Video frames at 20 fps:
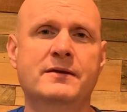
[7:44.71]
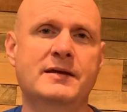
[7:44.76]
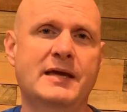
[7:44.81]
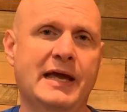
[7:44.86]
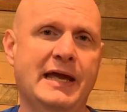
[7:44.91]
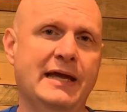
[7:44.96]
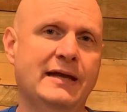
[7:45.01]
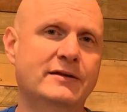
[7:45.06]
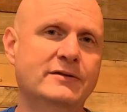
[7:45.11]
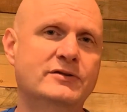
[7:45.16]

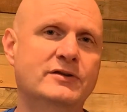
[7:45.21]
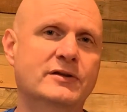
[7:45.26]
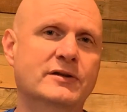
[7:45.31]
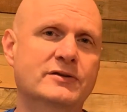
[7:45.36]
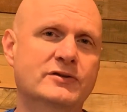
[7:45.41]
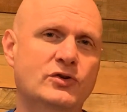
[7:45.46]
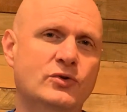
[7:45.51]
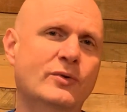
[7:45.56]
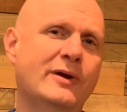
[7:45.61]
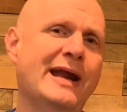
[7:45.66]
And
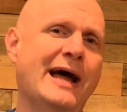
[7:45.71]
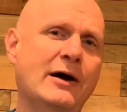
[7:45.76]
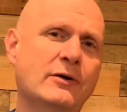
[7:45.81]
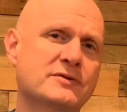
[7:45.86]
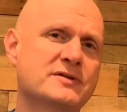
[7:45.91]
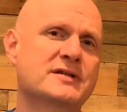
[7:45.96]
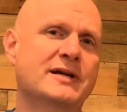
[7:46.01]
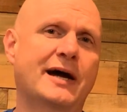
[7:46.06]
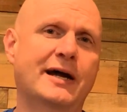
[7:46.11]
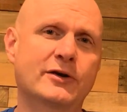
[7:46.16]
to an
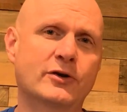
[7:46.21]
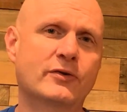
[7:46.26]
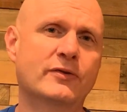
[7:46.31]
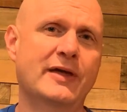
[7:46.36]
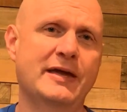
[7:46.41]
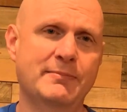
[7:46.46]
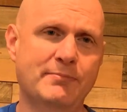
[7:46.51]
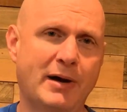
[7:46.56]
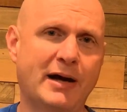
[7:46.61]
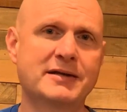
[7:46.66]
outsider, they
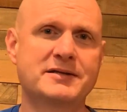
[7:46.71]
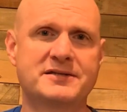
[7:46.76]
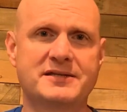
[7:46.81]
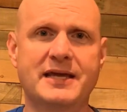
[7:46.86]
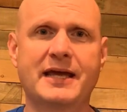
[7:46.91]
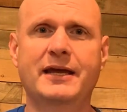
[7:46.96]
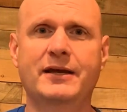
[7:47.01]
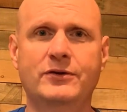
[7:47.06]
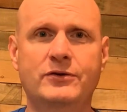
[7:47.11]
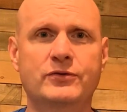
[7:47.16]
might
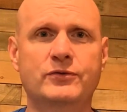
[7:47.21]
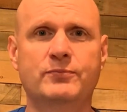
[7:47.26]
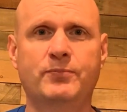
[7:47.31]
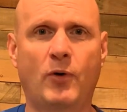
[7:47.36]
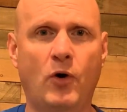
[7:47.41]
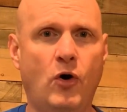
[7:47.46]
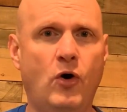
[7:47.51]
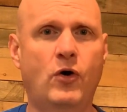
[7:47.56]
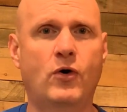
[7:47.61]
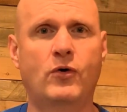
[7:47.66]
say to
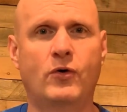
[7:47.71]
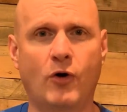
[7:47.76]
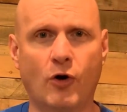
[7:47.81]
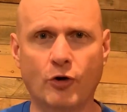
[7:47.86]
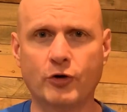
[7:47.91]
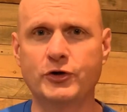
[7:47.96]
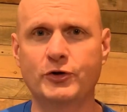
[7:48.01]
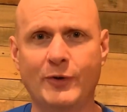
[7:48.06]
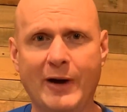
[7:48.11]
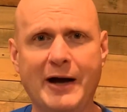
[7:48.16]
Paul, Are
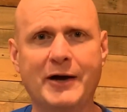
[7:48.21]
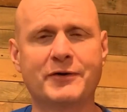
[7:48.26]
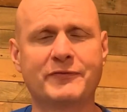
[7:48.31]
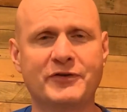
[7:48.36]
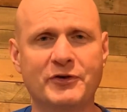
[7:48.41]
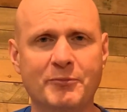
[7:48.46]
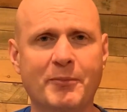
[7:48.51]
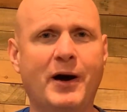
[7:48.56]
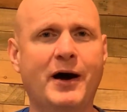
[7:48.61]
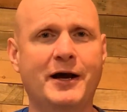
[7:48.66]
you out of
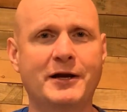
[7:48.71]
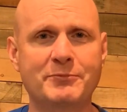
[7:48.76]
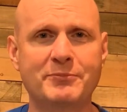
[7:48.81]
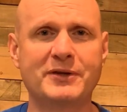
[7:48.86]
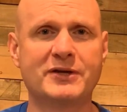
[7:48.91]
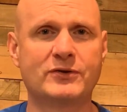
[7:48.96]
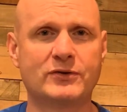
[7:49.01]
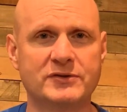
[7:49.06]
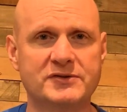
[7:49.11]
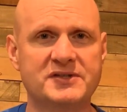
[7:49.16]
your mind?
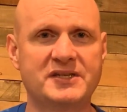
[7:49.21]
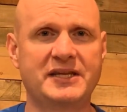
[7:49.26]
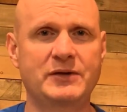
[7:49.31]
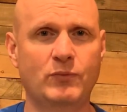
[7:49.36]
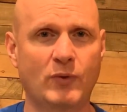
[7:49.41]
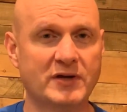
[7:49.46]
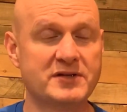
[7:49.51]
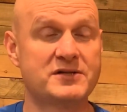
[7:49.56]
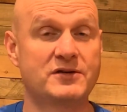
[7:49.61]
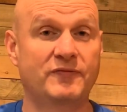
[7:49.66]
Because he
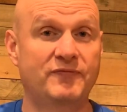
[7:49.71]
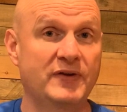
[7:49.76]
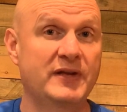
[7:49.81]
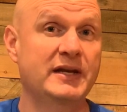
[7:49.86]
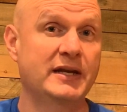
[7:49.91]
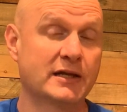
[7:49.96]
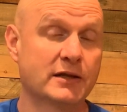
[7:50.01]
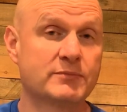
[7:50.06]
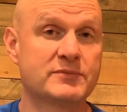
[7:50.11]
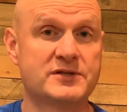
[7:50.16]
was
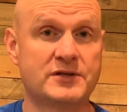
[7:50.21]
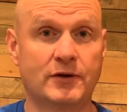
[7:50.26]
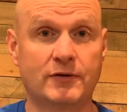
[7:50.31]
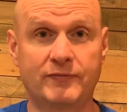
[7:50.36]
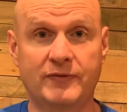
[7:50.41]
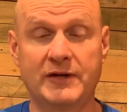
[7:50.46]
defending himself.